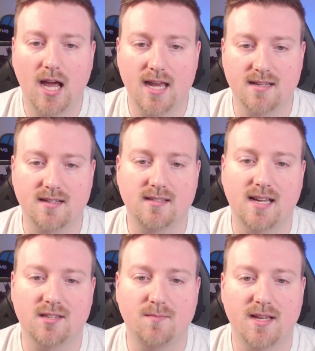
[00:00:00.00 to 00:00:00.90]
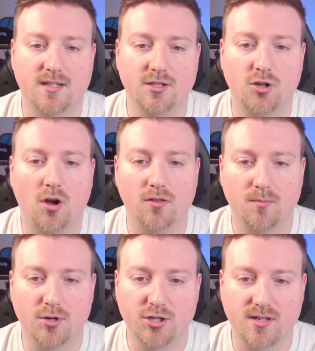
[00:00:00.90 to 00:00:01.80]
and a success message on the
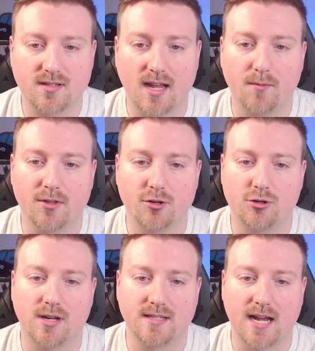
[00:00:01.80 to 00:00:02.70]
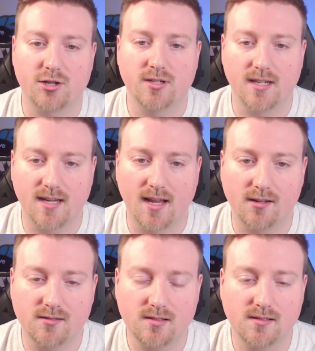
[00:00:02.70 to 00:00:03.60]
bridging site with your transaction
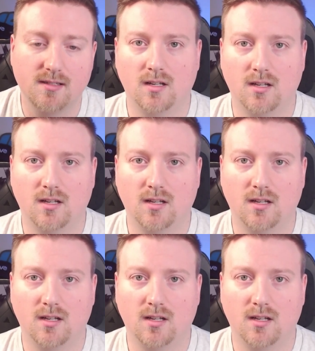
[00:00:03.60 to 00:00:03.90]
details.